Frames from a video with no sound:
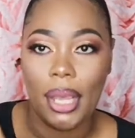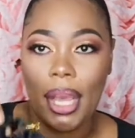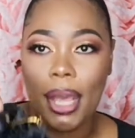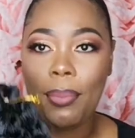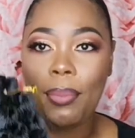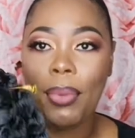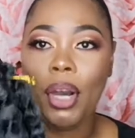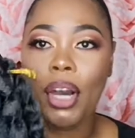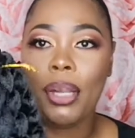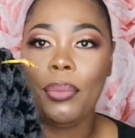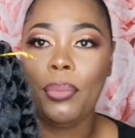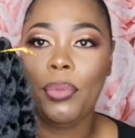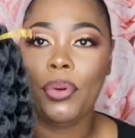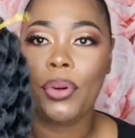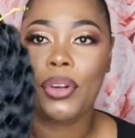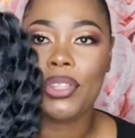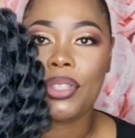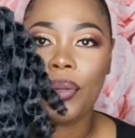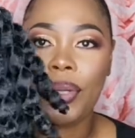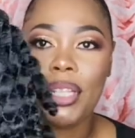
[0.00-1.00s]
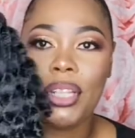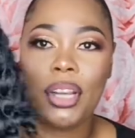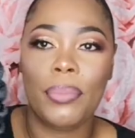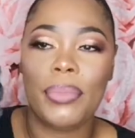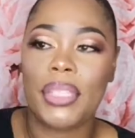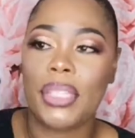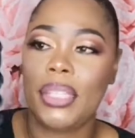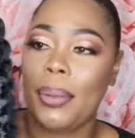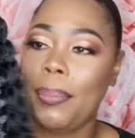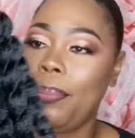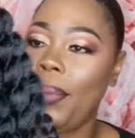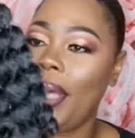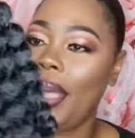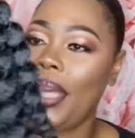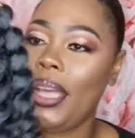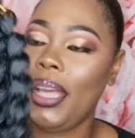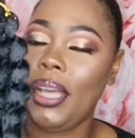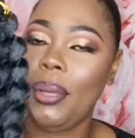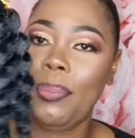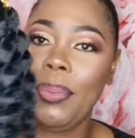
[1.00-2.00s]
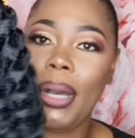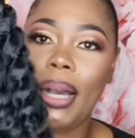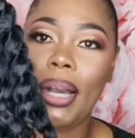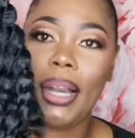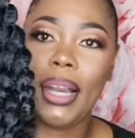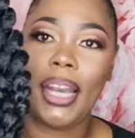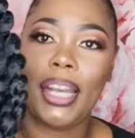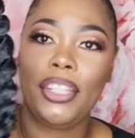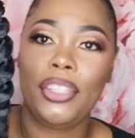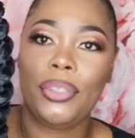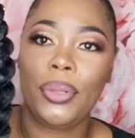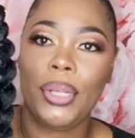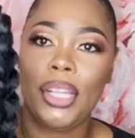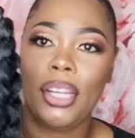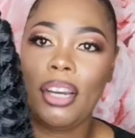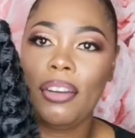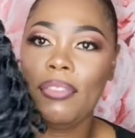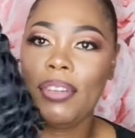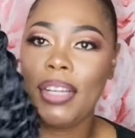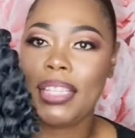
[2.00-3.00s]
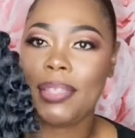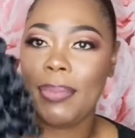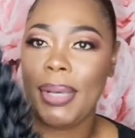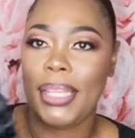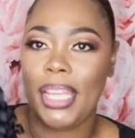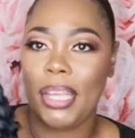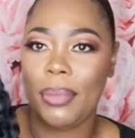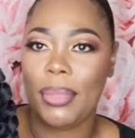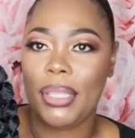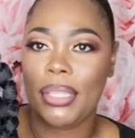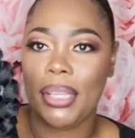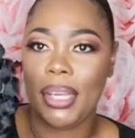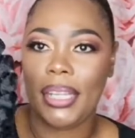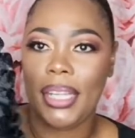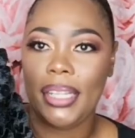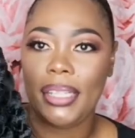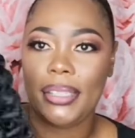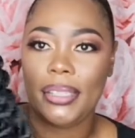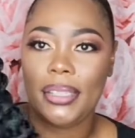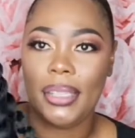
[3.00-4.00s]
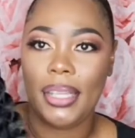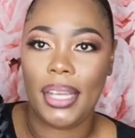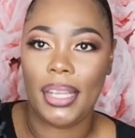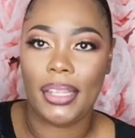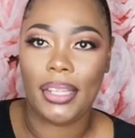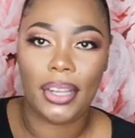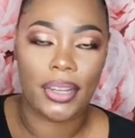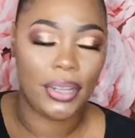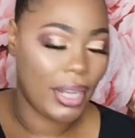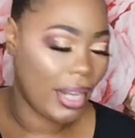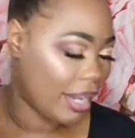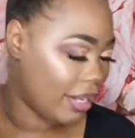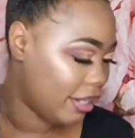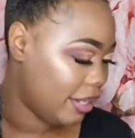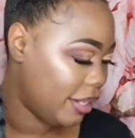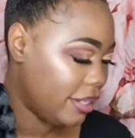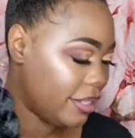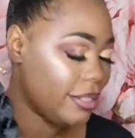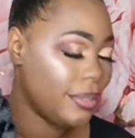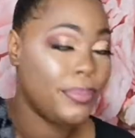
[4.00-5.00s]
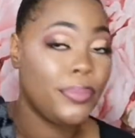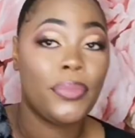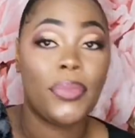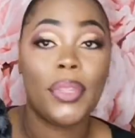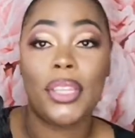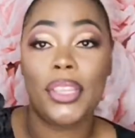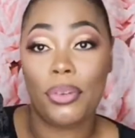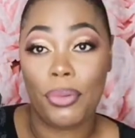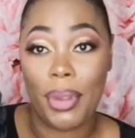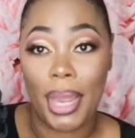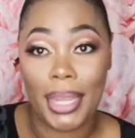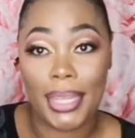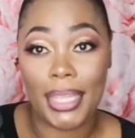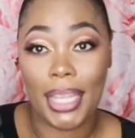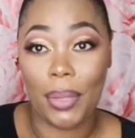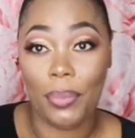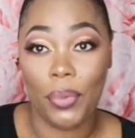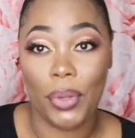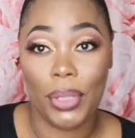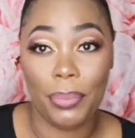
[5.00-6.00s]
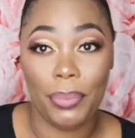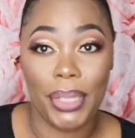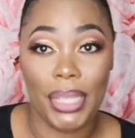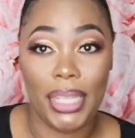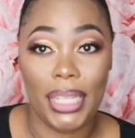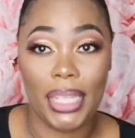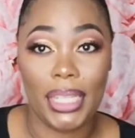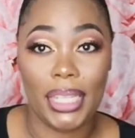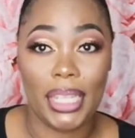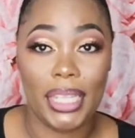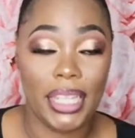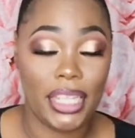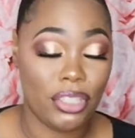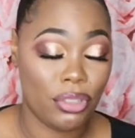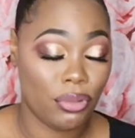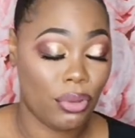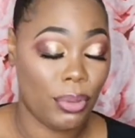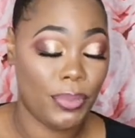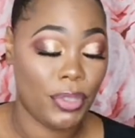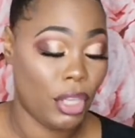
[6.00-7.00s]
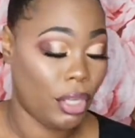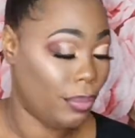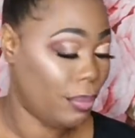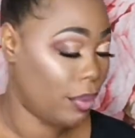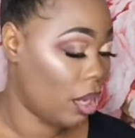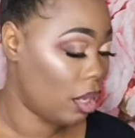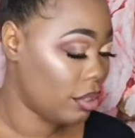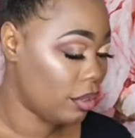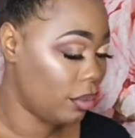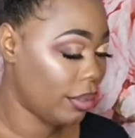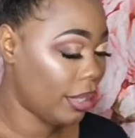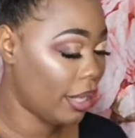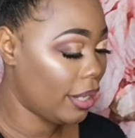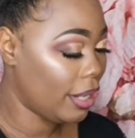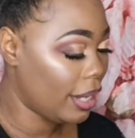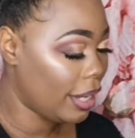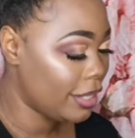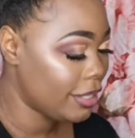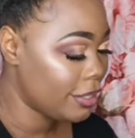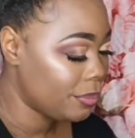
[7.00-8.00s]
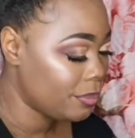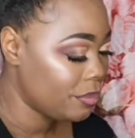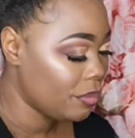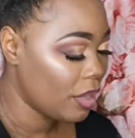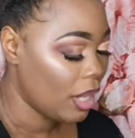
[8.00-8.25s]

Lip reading: I bought more, so it comes in a big pack. I took it off because my name is on it and they're like this. The right name will be in the description box, okay guys?